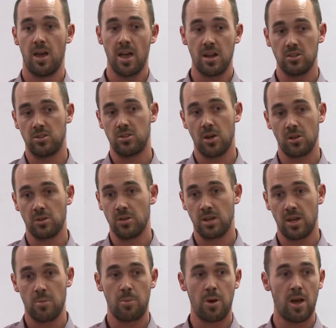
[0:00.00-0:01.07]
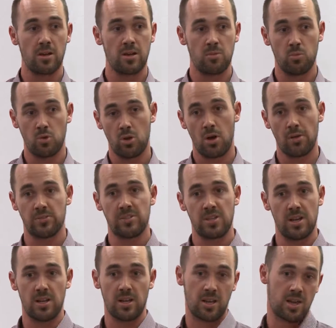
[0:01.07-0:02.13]
each dollar you get paid in will
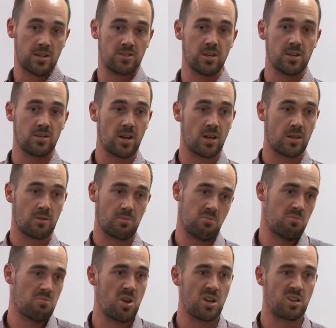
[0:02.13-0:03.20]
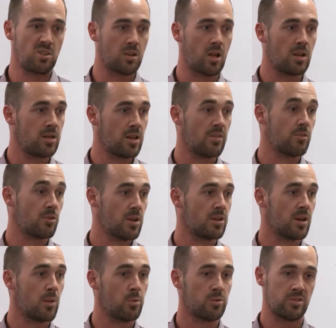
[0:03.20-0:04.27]
offset against each other, meaning you'll only ever end
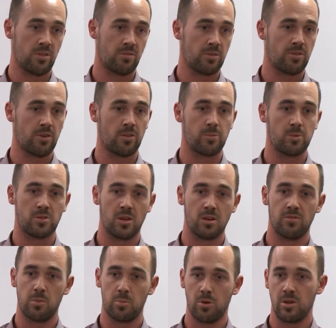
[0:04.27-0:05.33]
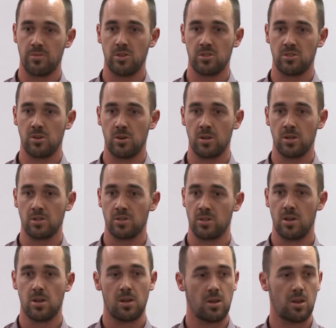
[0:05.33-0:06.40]
up with 75% of your previous earnings,
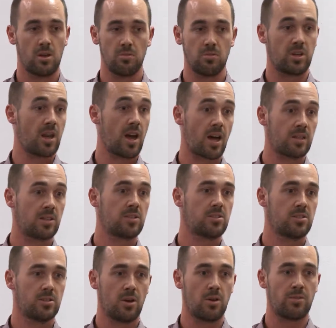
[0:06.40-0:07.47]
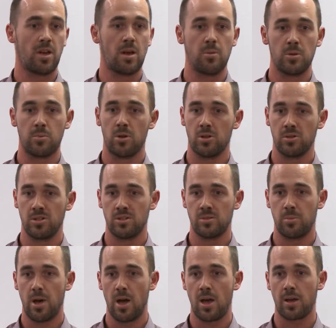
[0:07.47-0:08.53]
regardless of how many policies
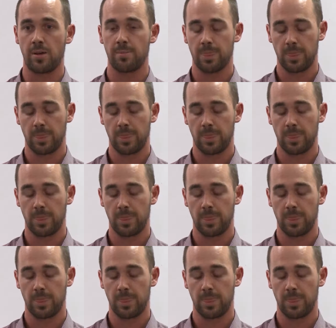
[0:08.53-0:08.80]
are paying.